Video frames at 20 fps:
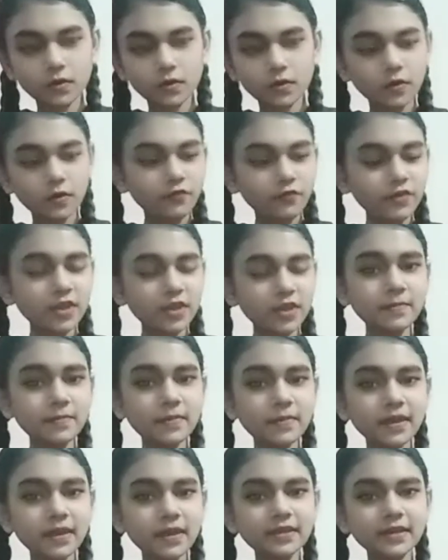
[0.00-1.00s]

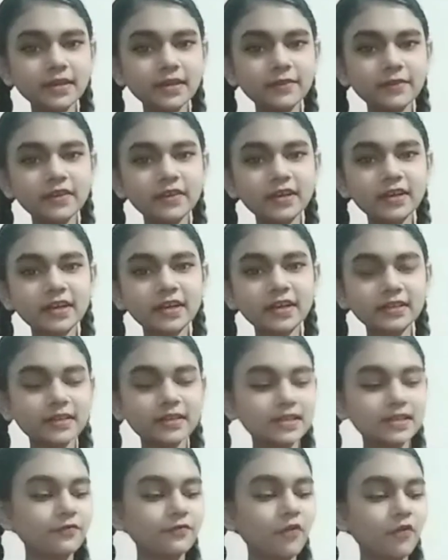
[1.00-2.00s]
We cut
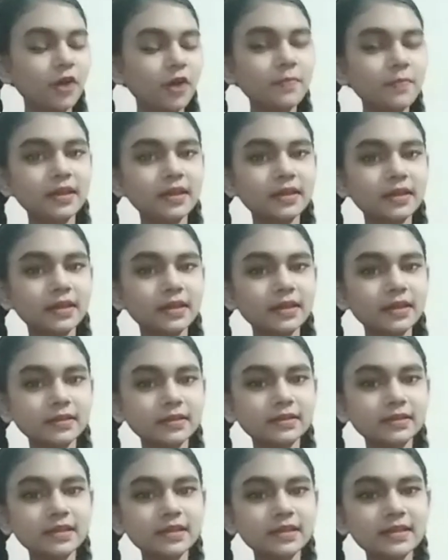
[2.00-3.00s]
this for
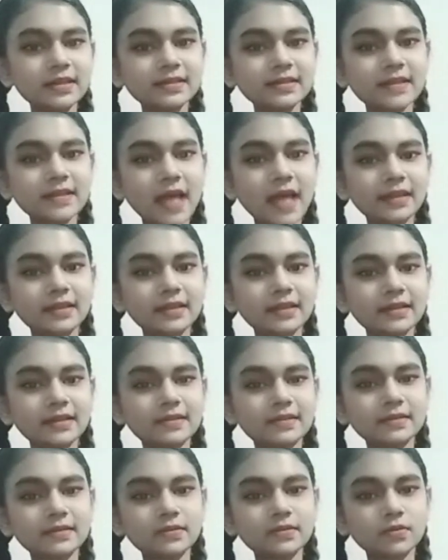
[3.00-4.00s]
making this and
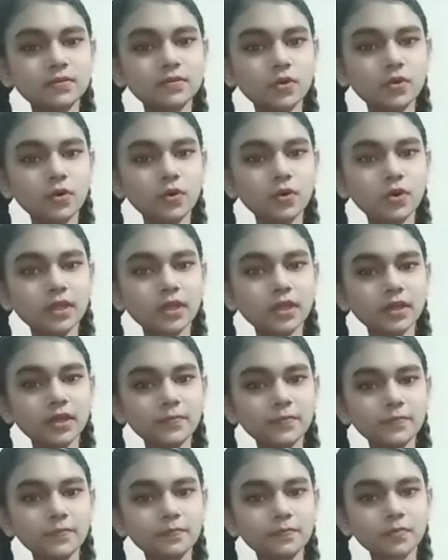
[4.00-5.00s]
this, okay.
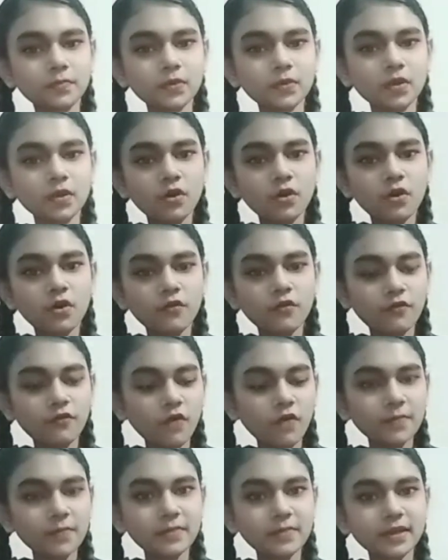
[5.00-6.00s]

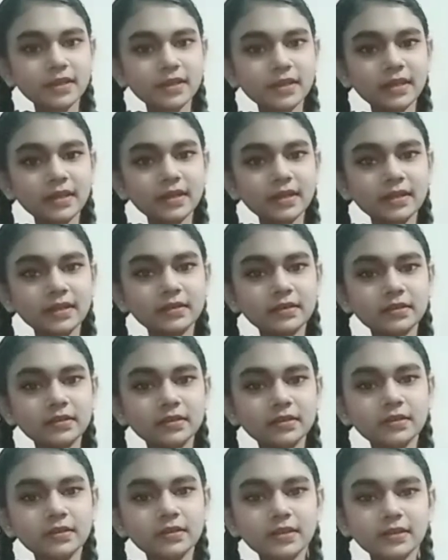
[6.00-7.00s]
For making
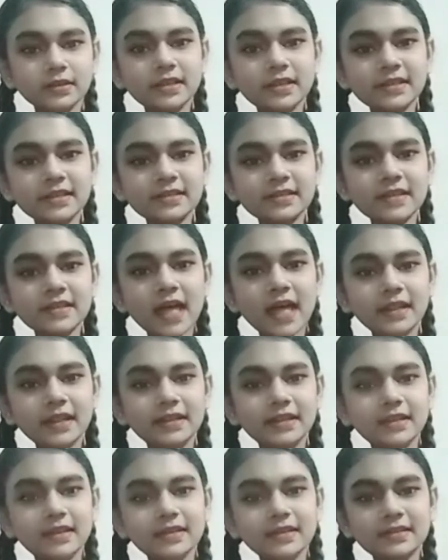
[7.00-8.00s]
this
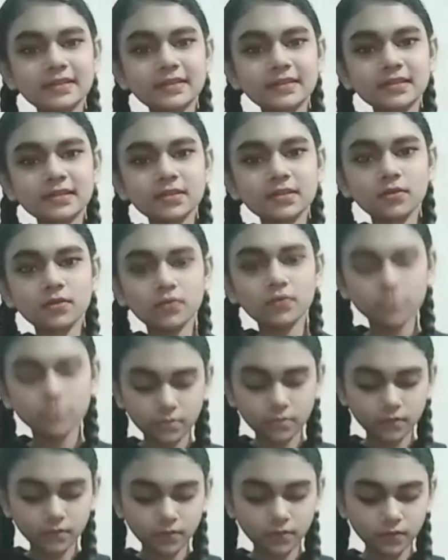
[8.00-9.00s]
and this,
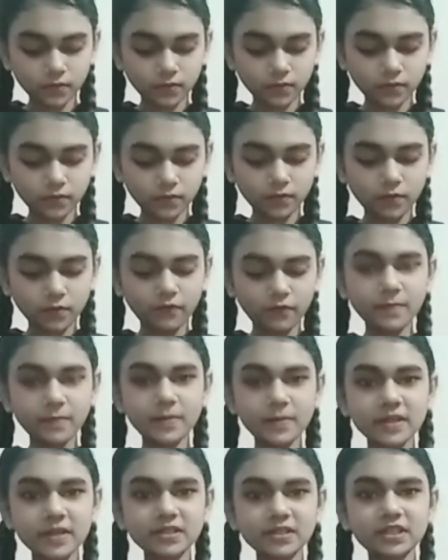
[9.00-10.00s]
we
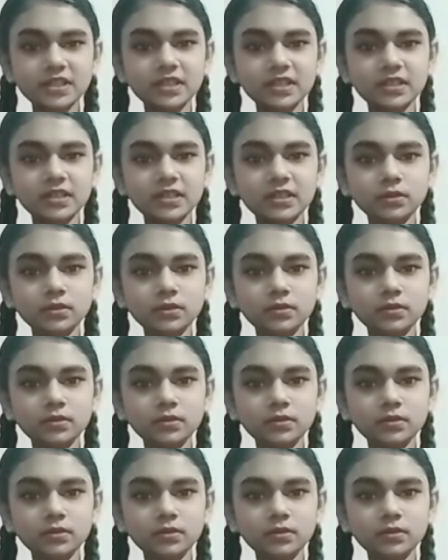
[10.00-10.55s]
paste here,